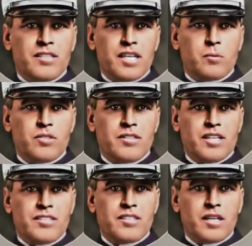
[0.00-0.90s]
He was
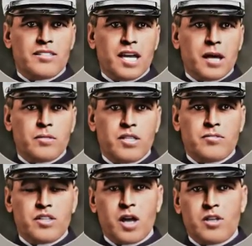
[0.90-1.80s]
elected as
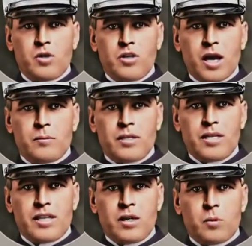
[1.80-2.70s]
captain of the Conqueror
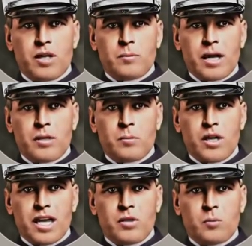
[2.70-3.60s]
Company, and when the paid
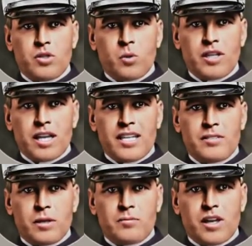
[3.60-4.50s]
brigade was
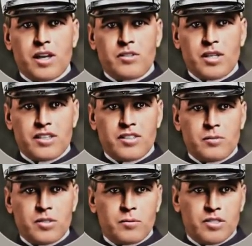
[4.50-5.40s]
organized, my father gave
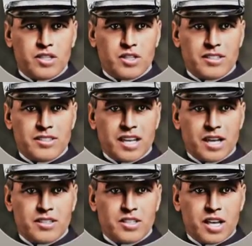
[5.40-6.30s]
up his position at the
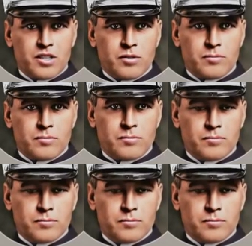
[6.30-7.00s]
county jail.